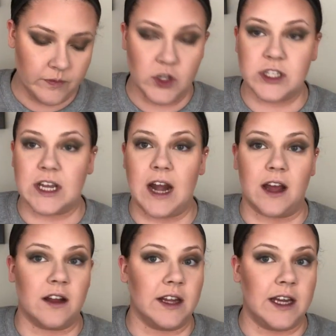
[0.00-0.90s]
just to kind
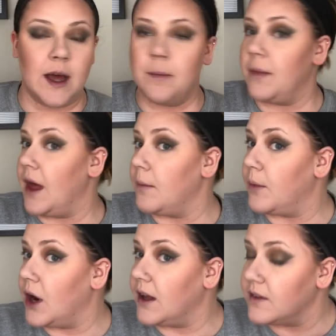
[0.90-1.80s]
of clean up that
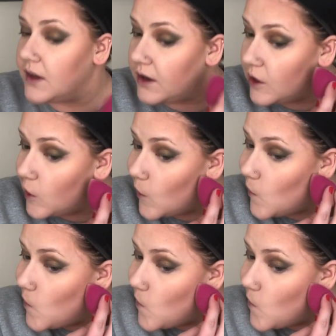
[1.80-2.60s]
bronze area.